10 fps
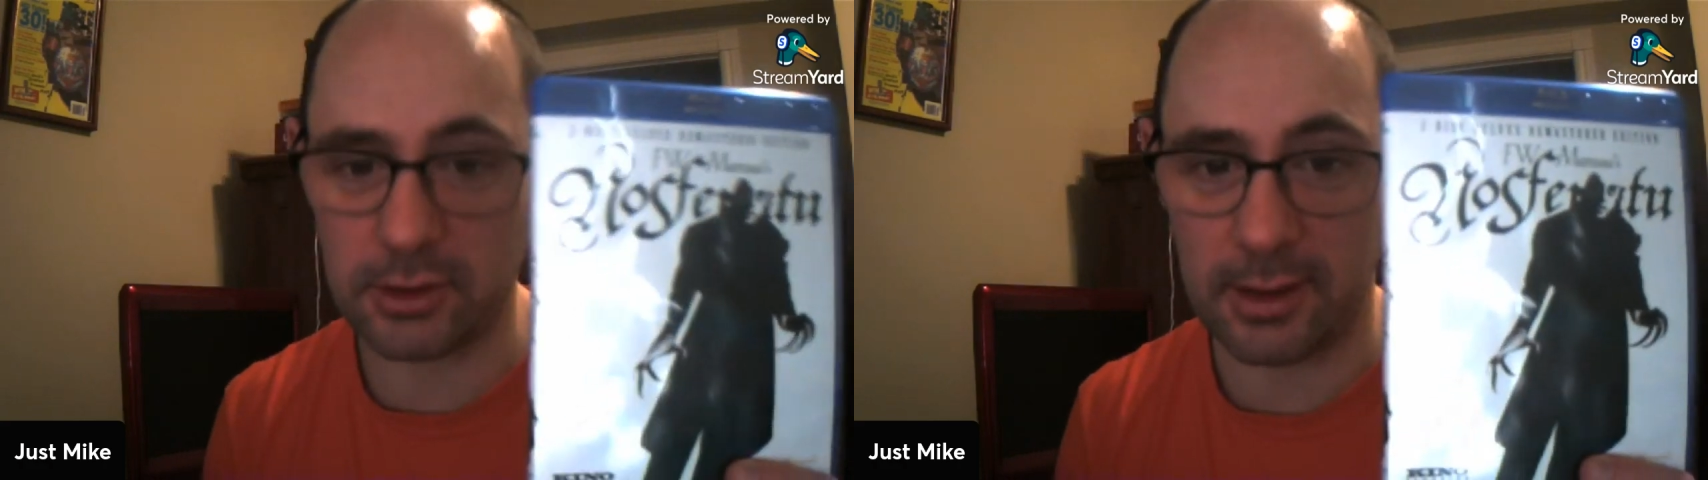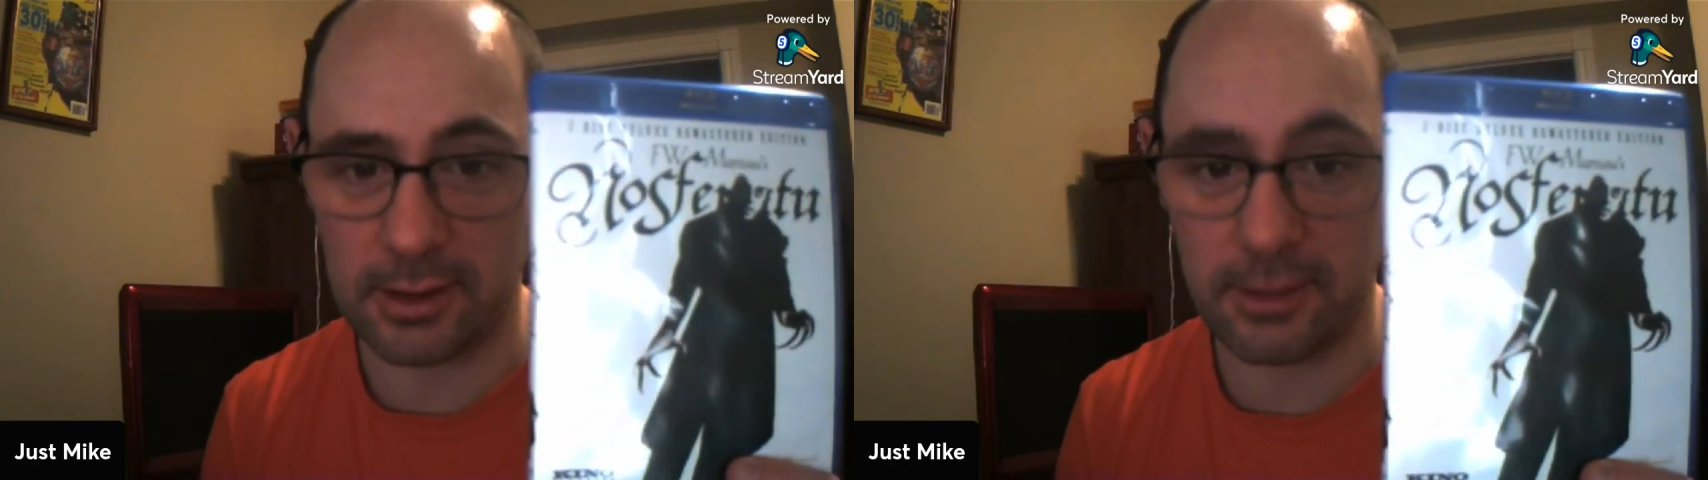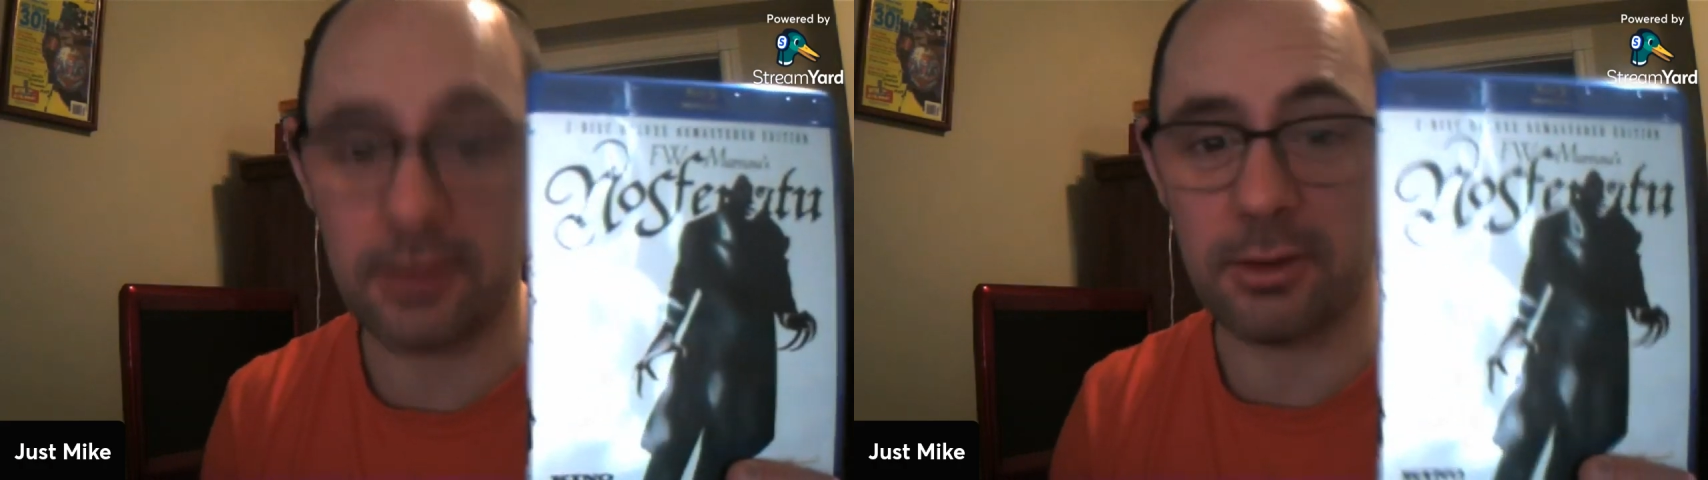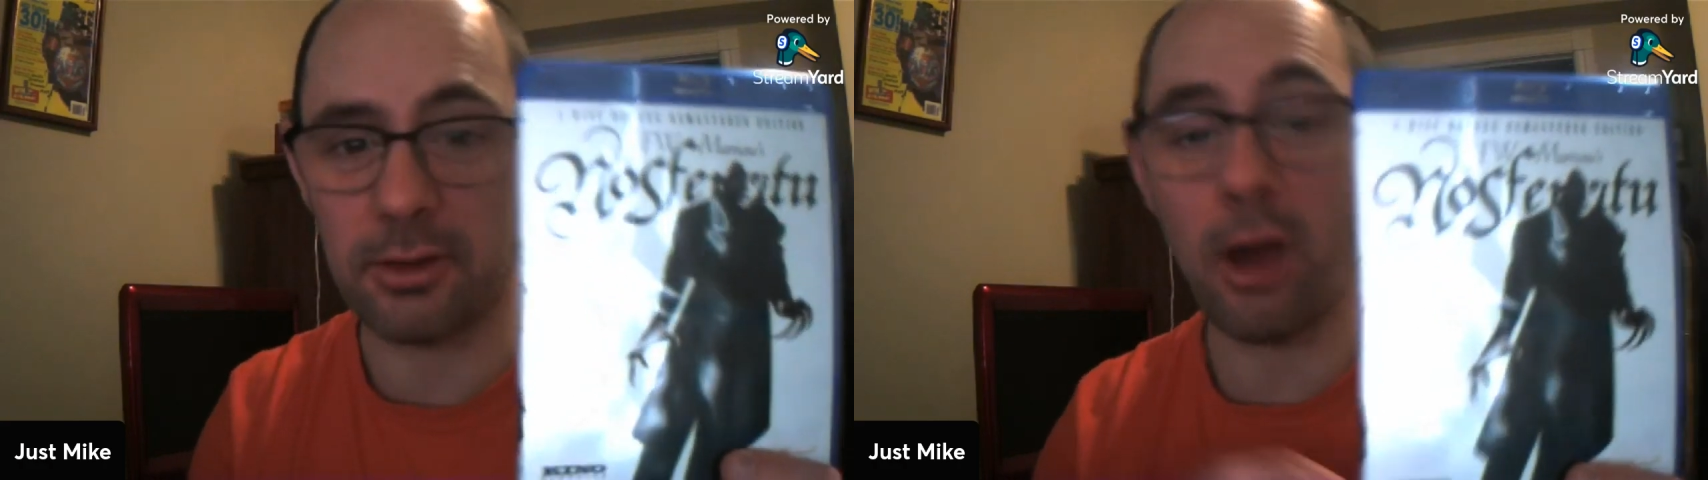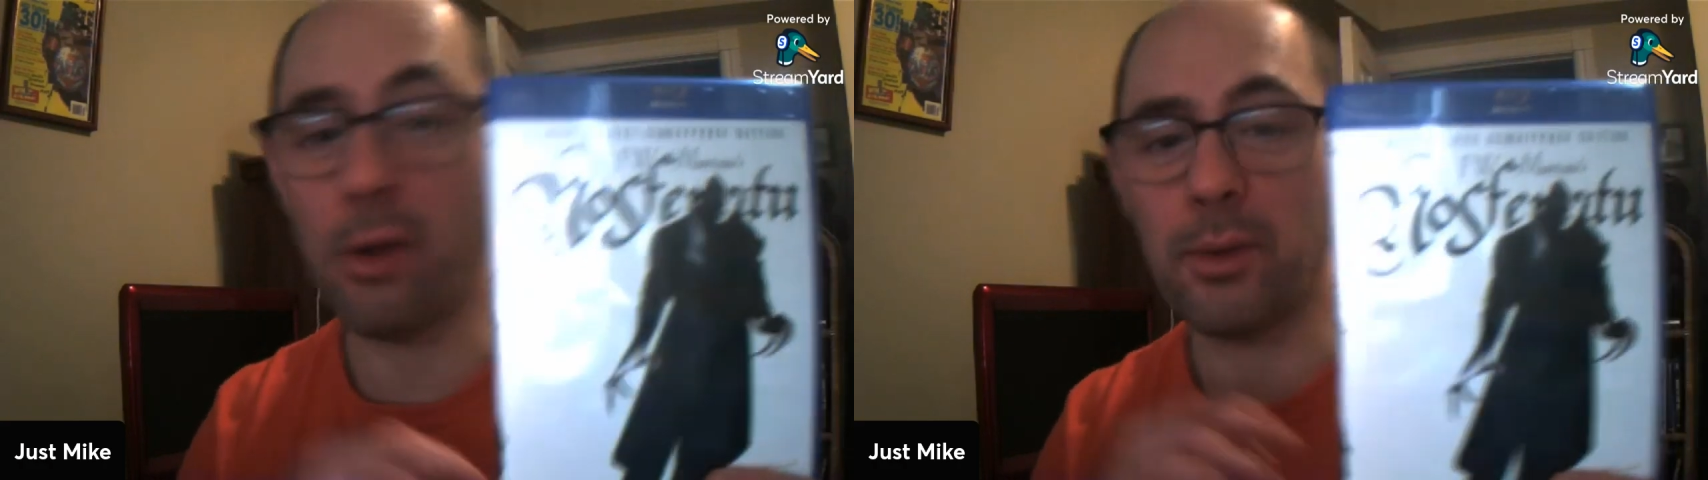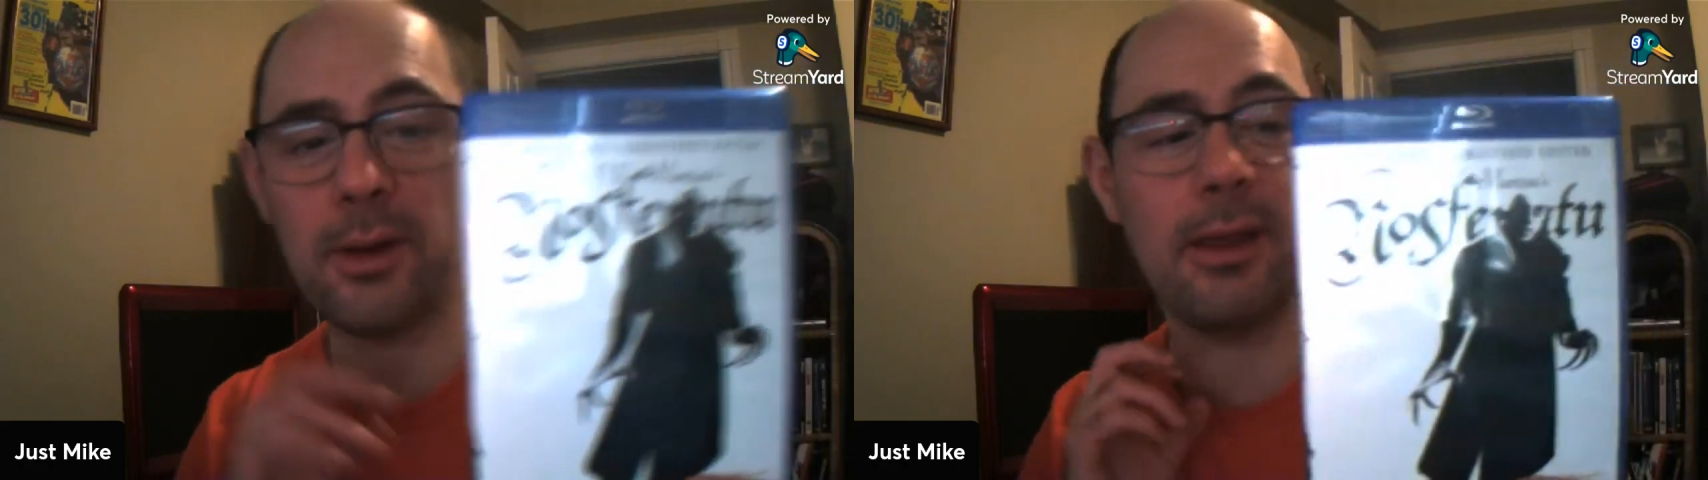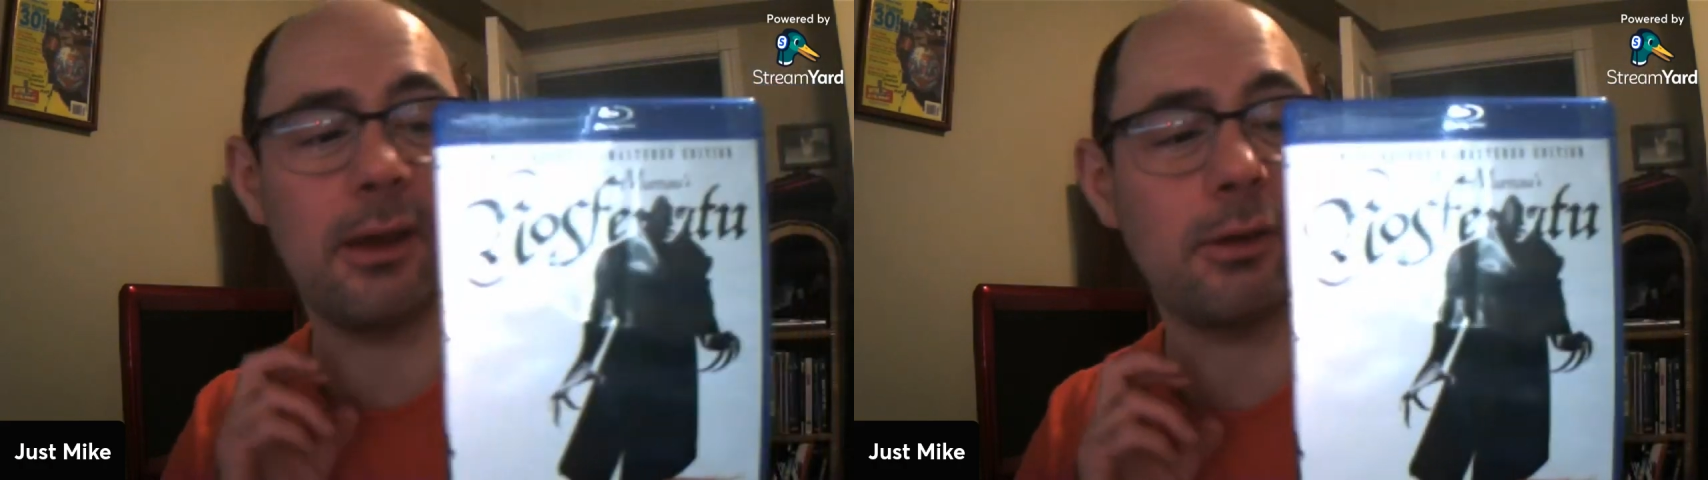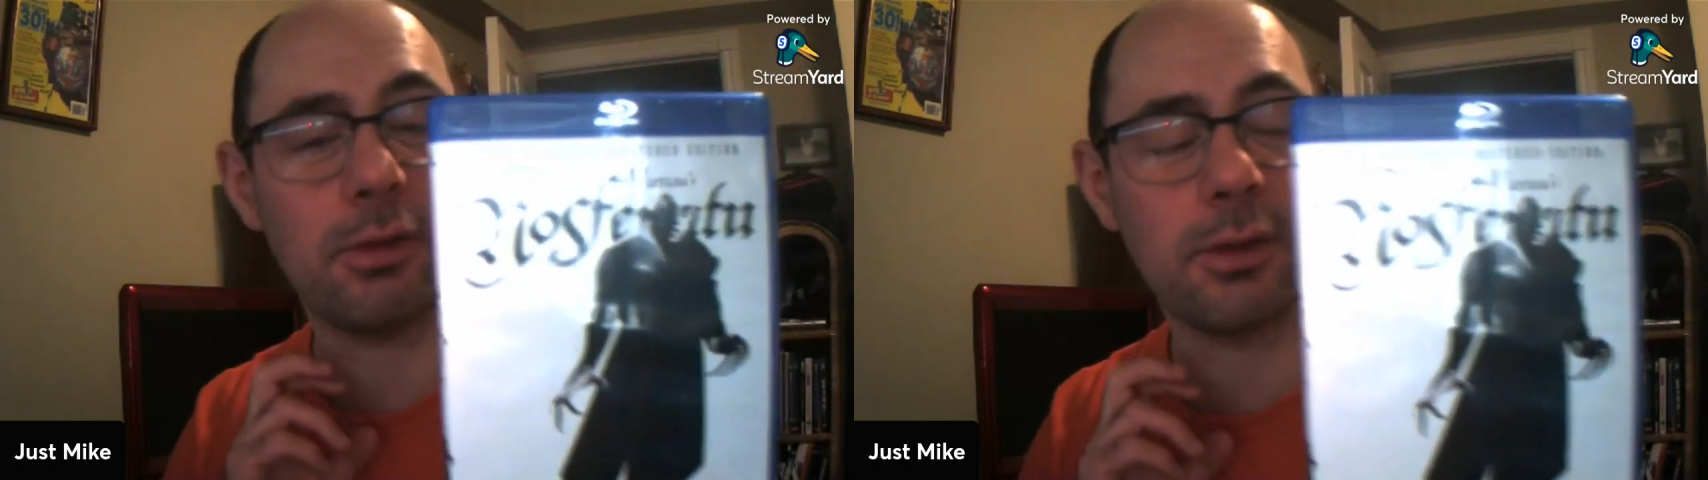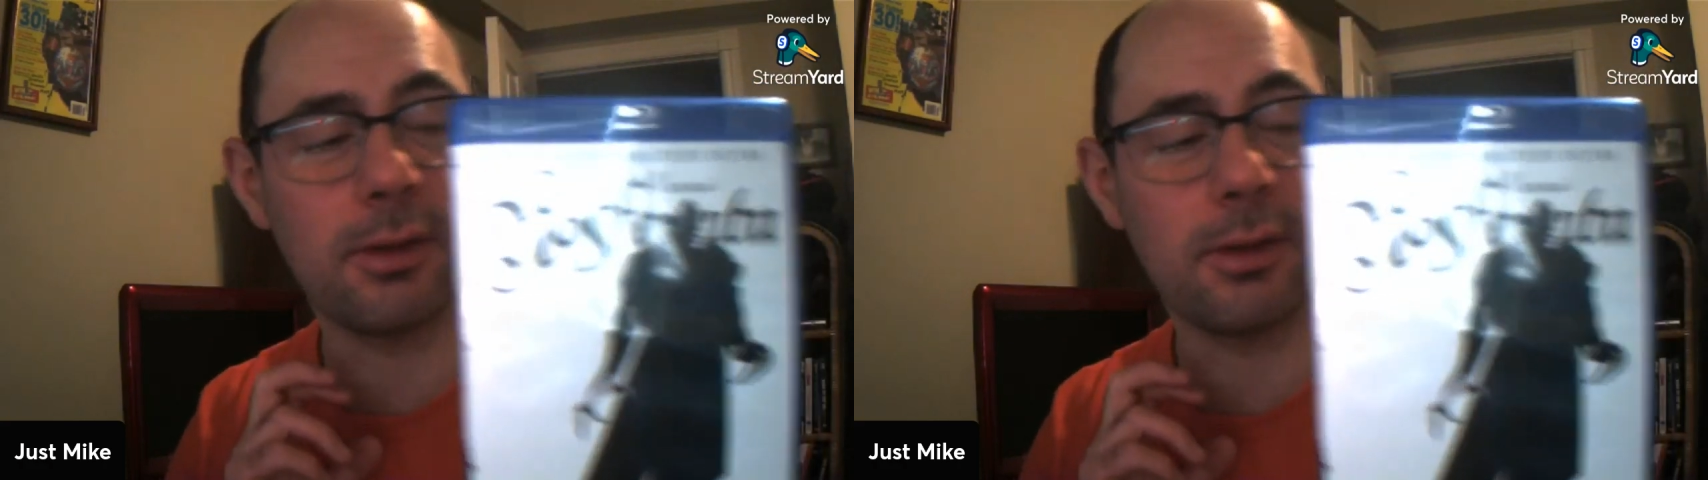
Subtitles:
that is already out.